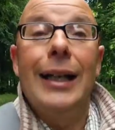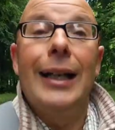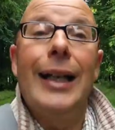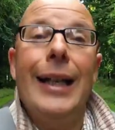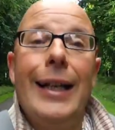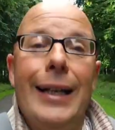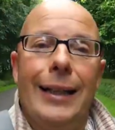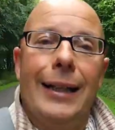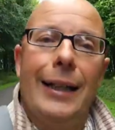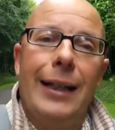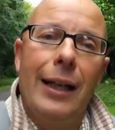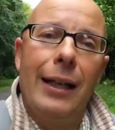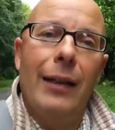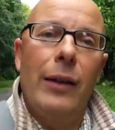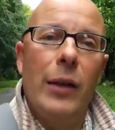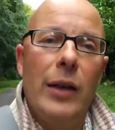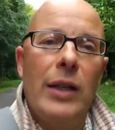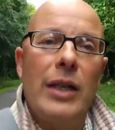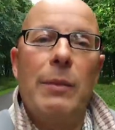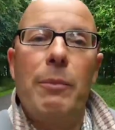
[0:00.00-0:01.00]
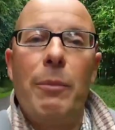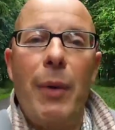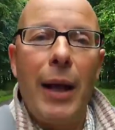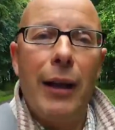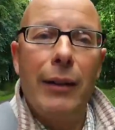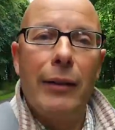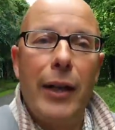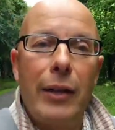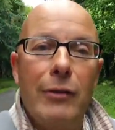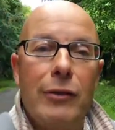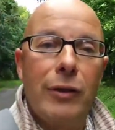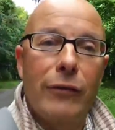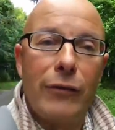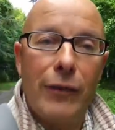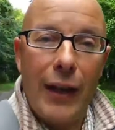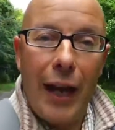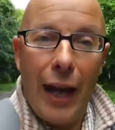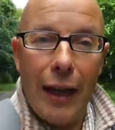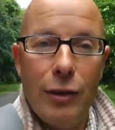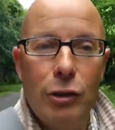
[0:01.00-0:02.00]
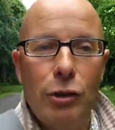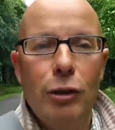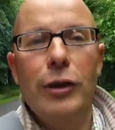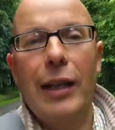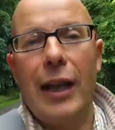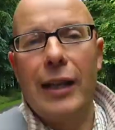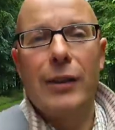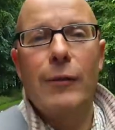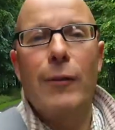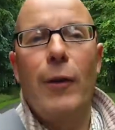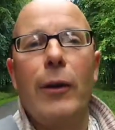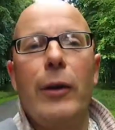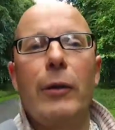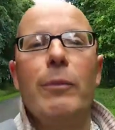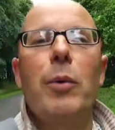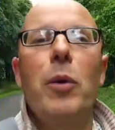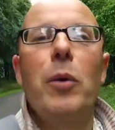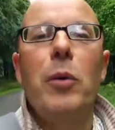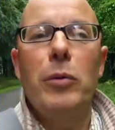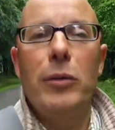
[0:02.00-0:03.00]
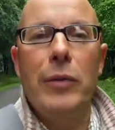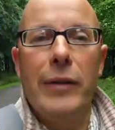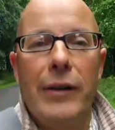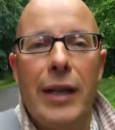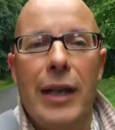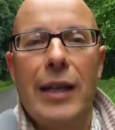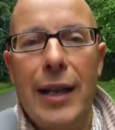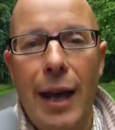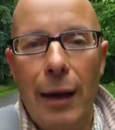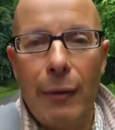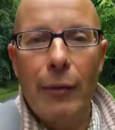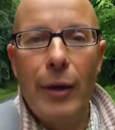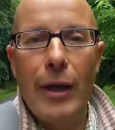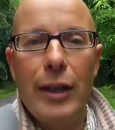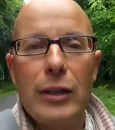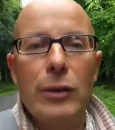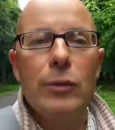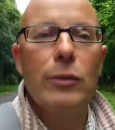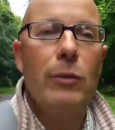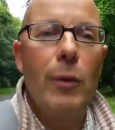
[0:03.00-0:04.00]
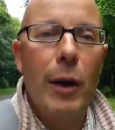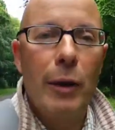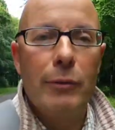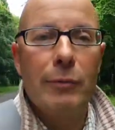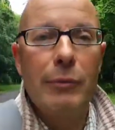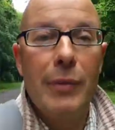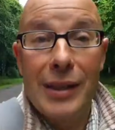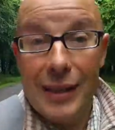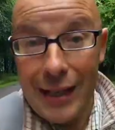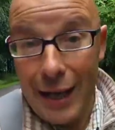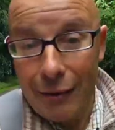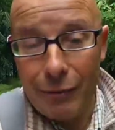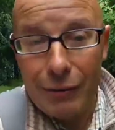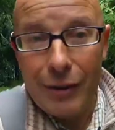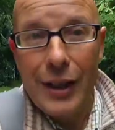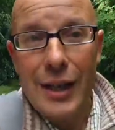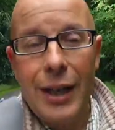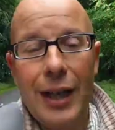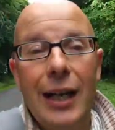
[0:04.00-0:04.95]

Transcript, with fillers: Click the bell notification, that's very important, then that way you won't miss out.